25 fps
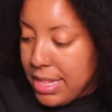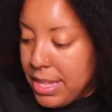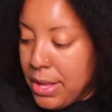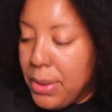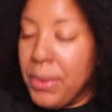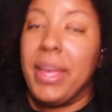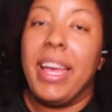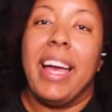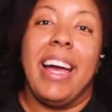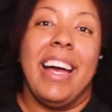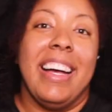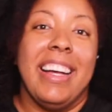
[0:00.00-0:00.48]

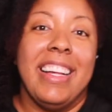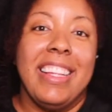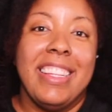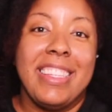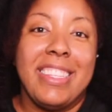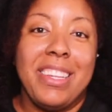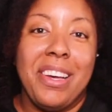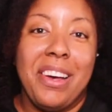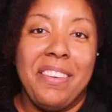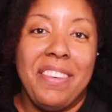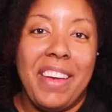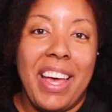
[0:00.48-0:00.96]
so yeah,
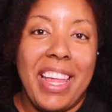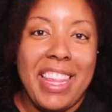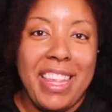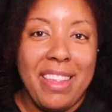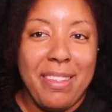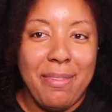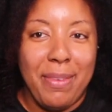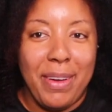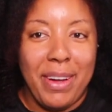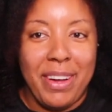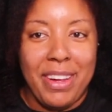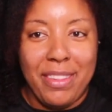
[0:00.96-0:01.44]
so I've had
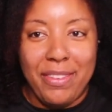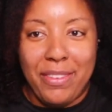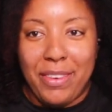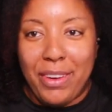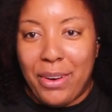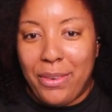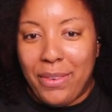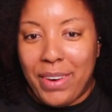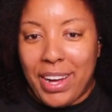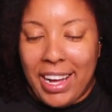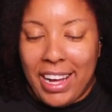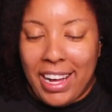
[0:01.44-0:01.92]
this purse for
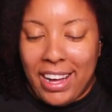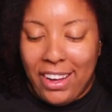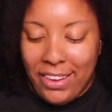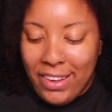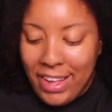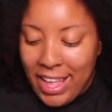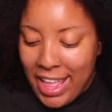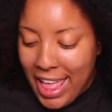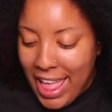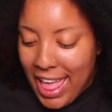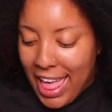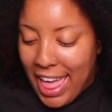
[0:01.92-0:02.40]
a
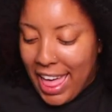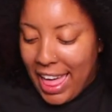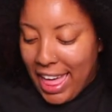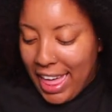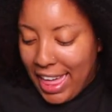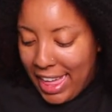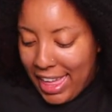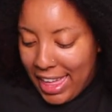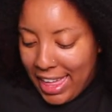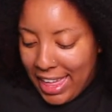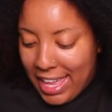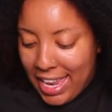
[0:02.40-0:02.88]
while
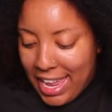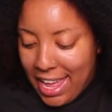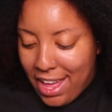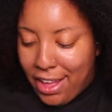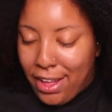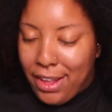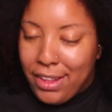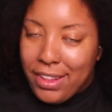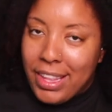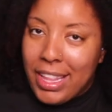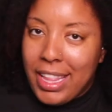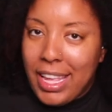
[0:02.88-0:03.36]
and
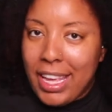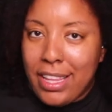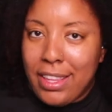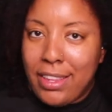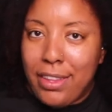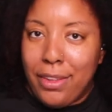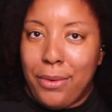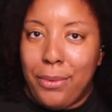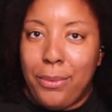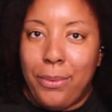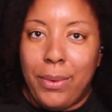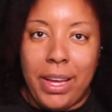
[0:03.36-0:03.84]
I also like
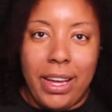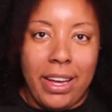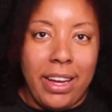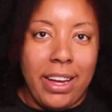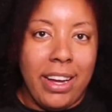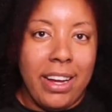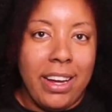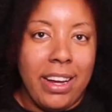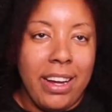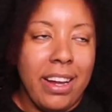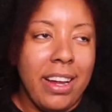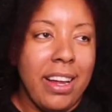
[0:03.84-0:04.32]
to
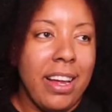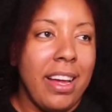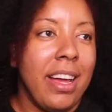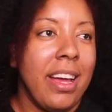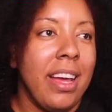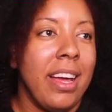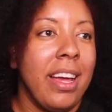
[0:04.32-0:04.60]
wear